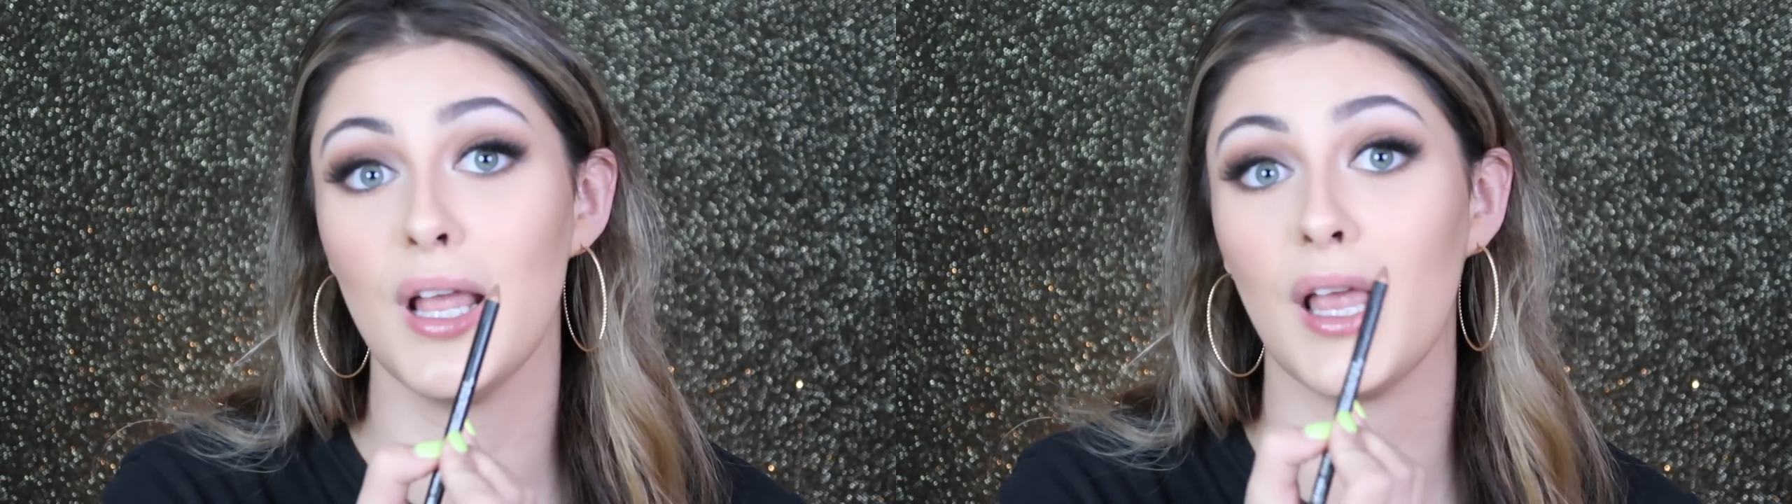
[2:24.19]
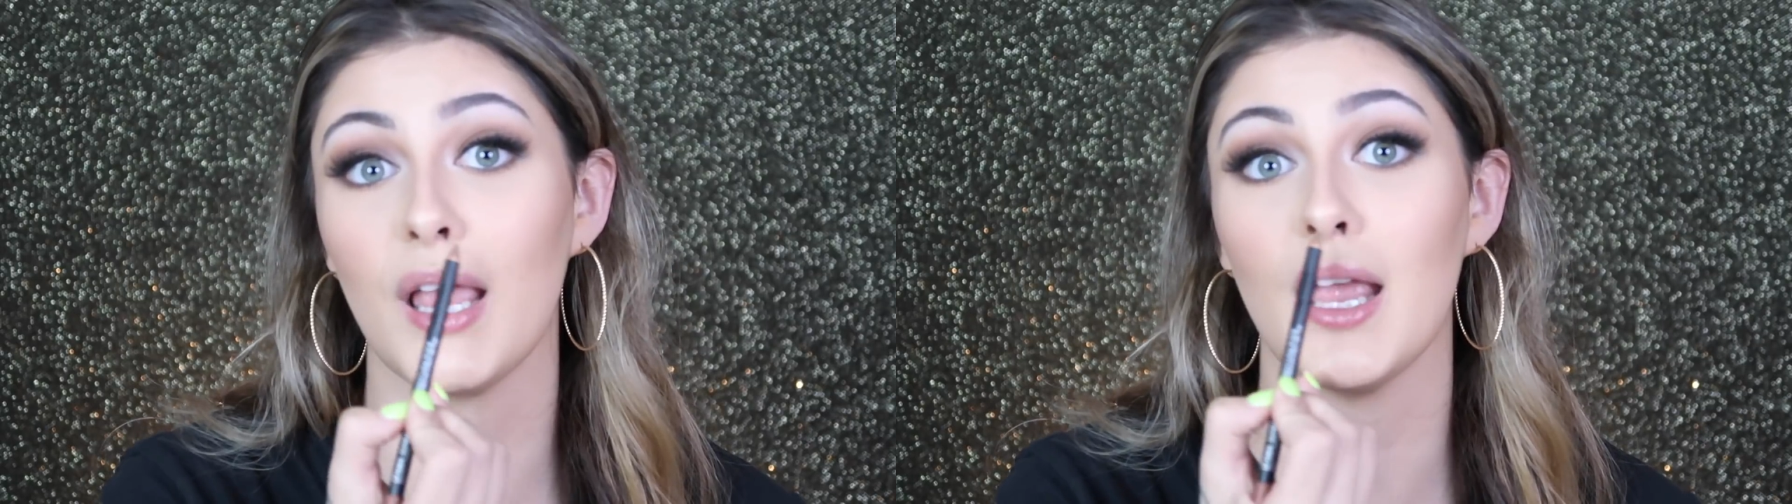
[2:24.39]

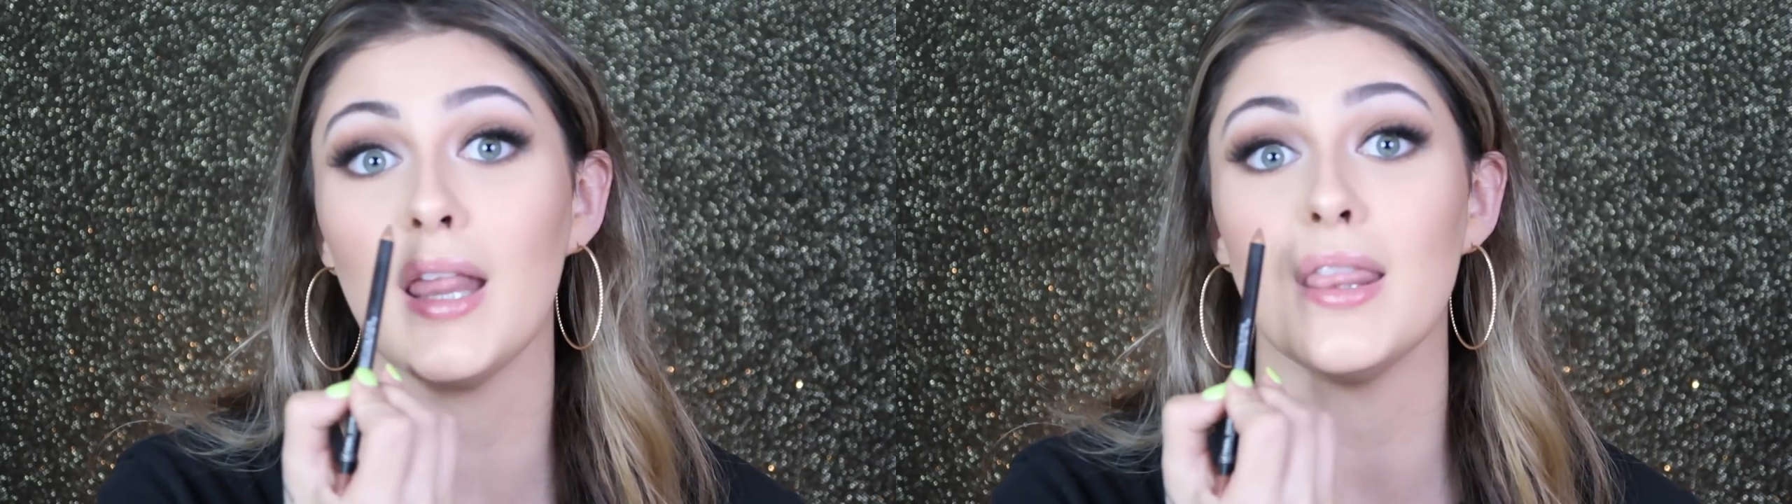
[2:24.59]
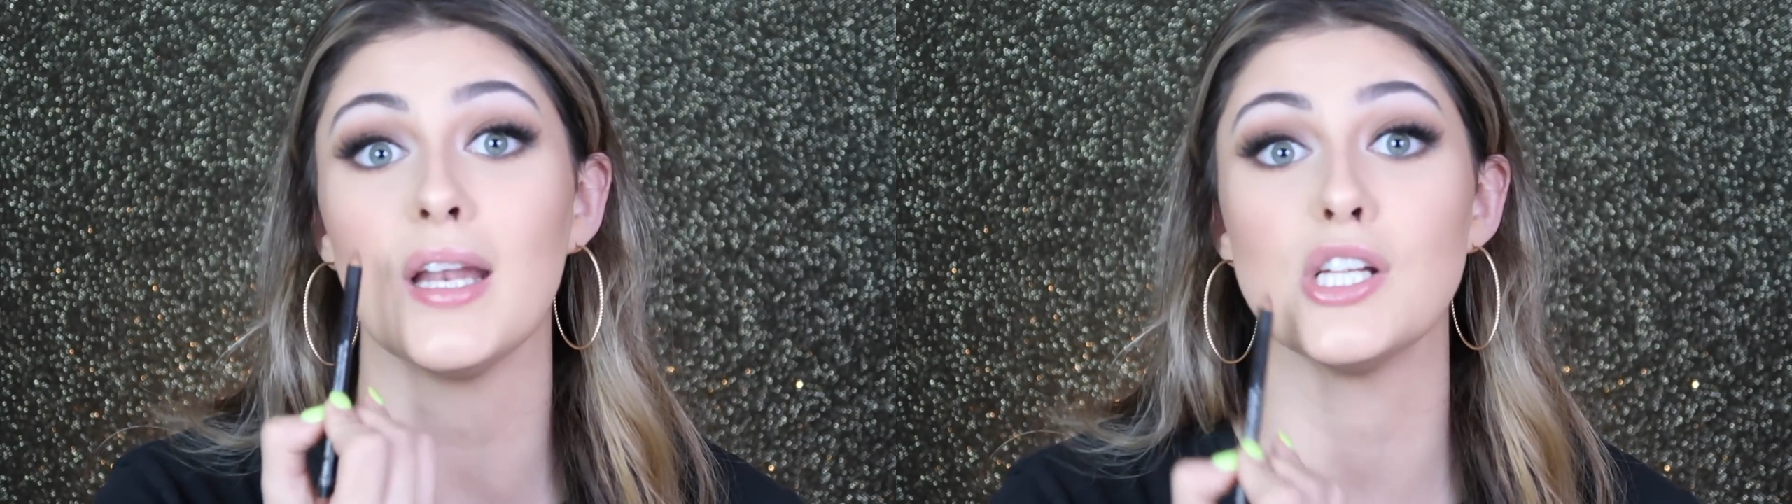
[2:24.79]

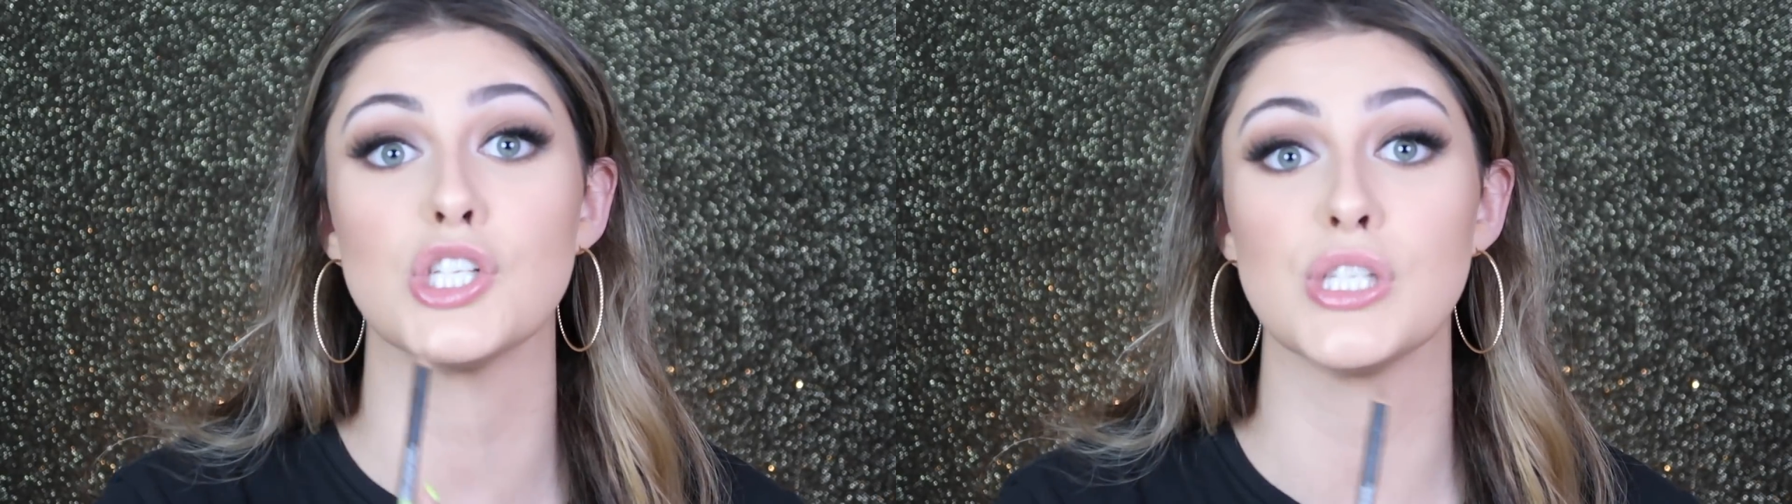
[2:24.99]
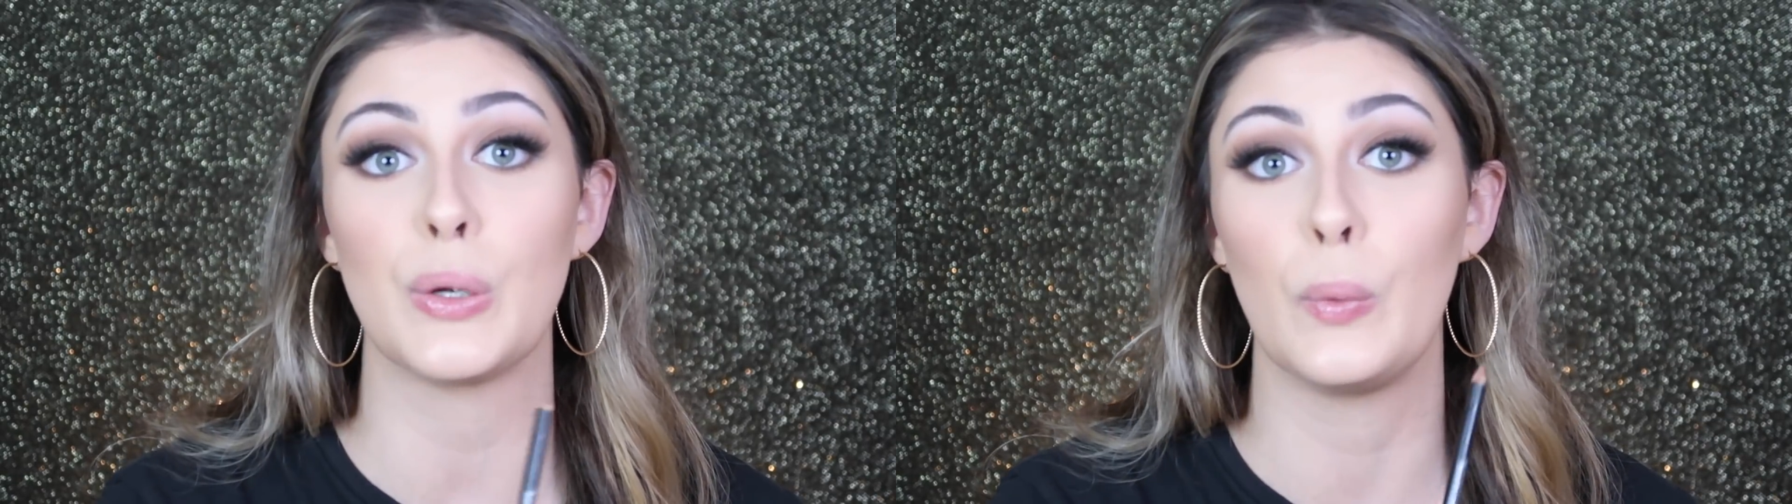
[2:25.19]
and then it's
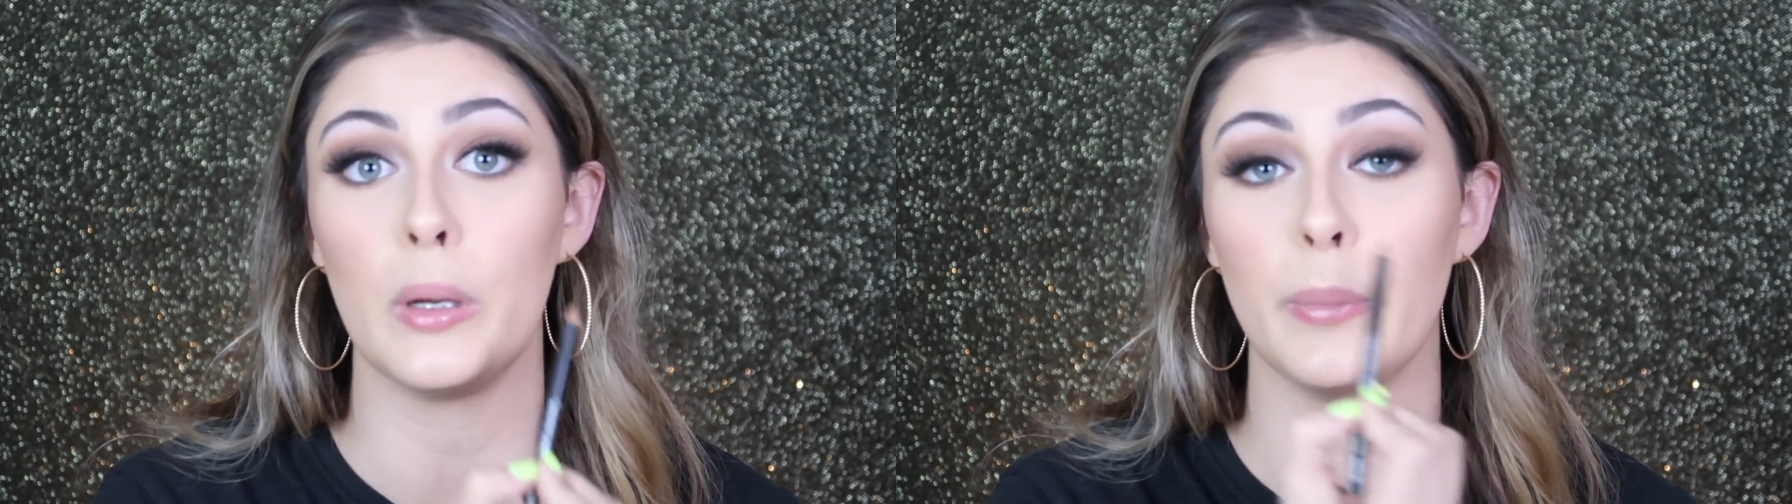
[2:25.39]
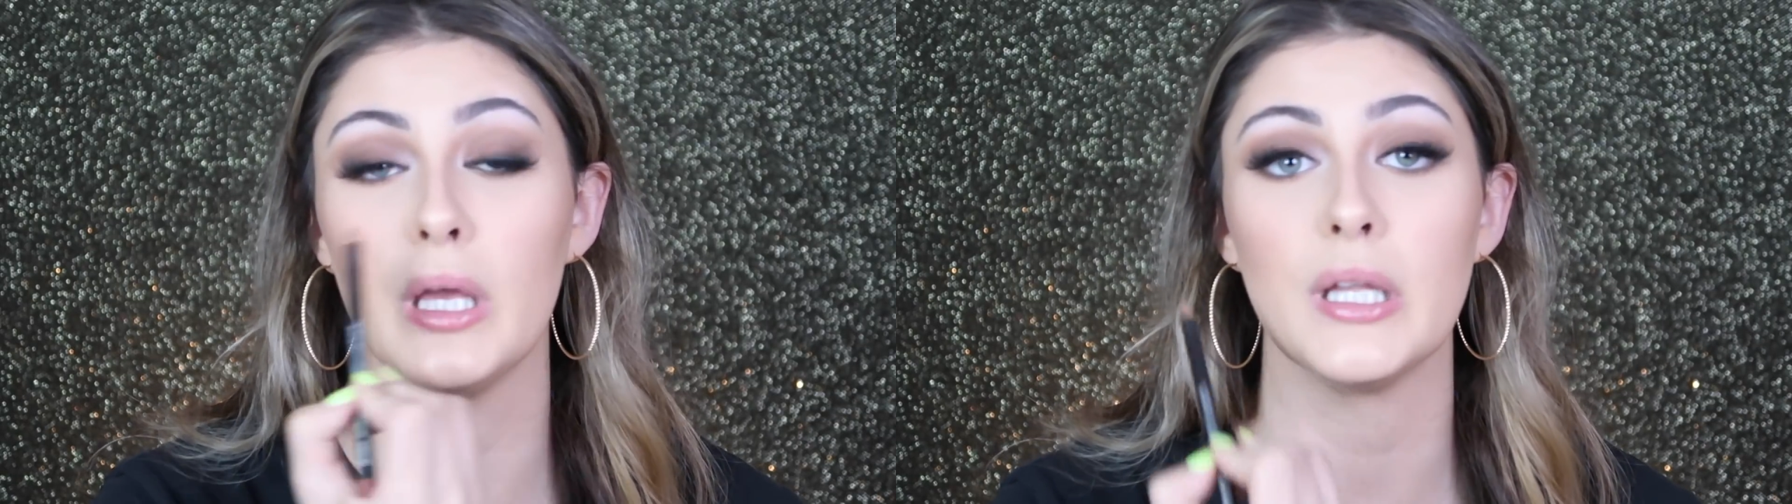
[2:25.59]
just like
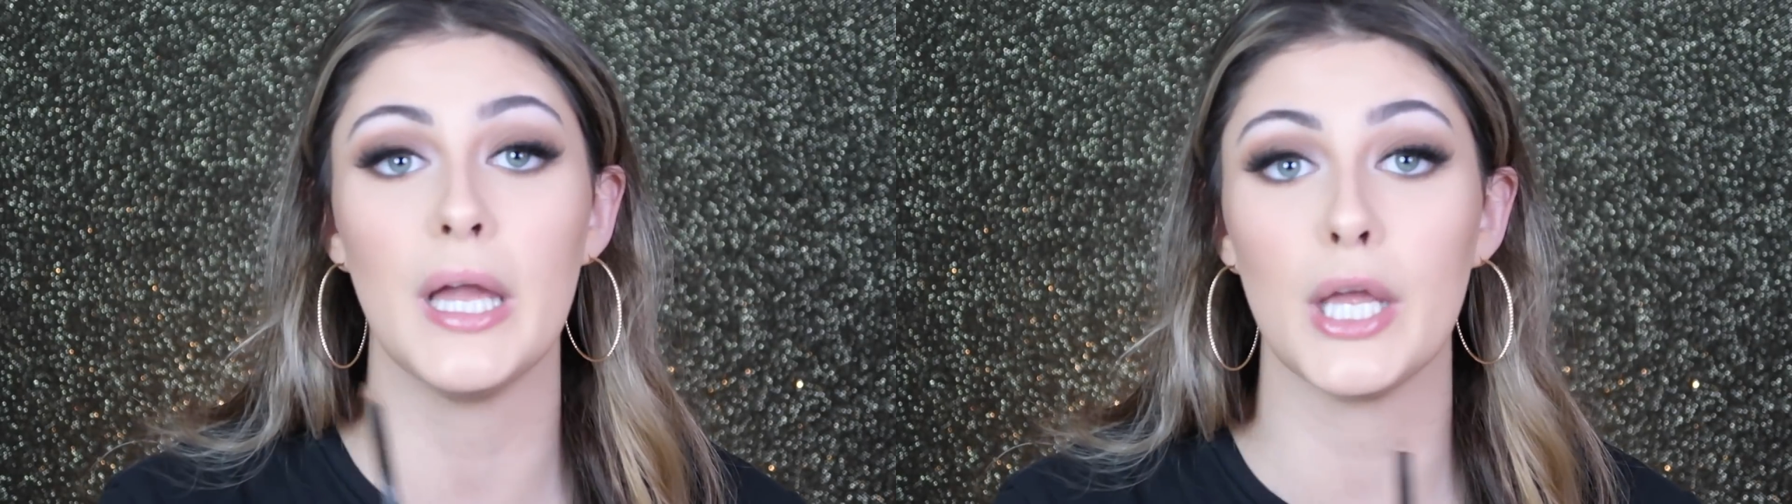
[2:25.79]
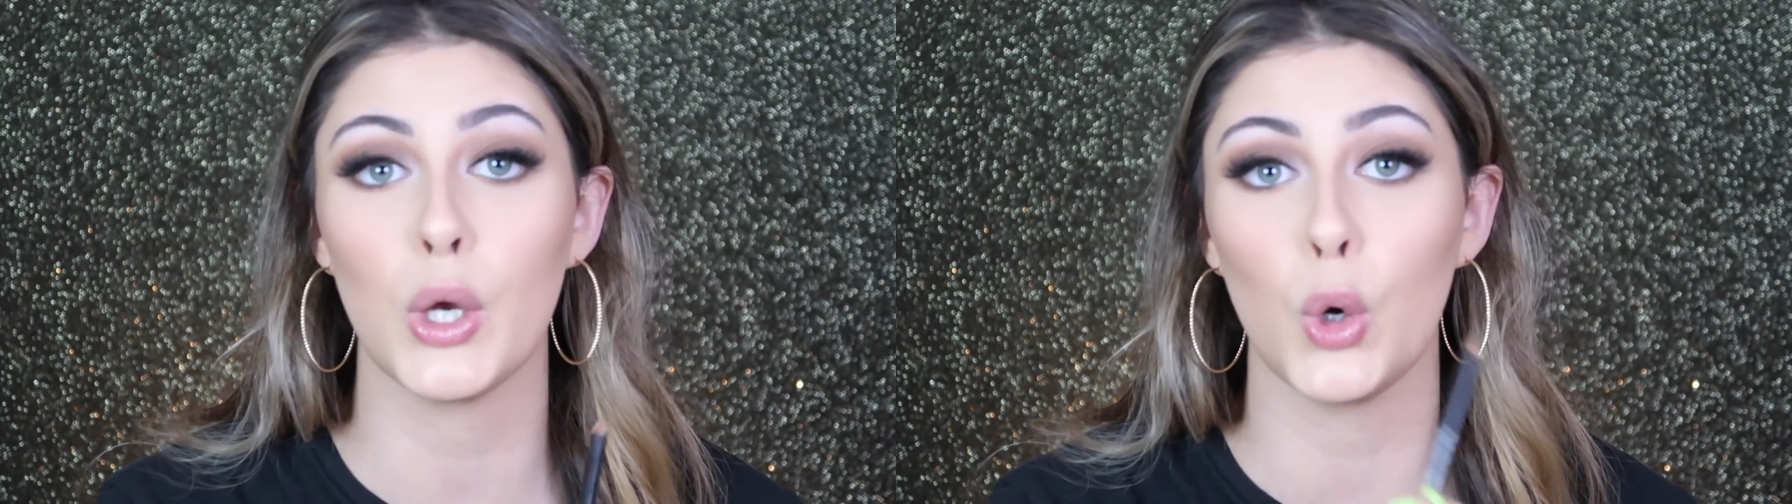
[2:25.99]
one big
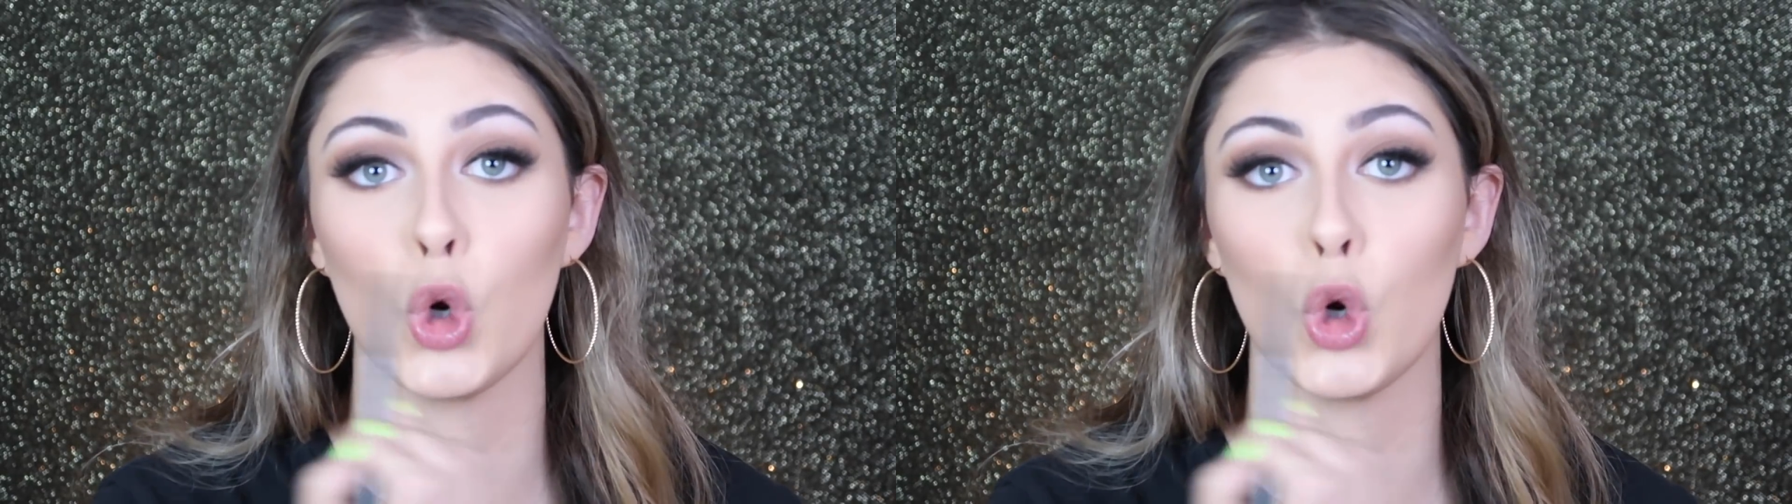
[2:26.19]
leg.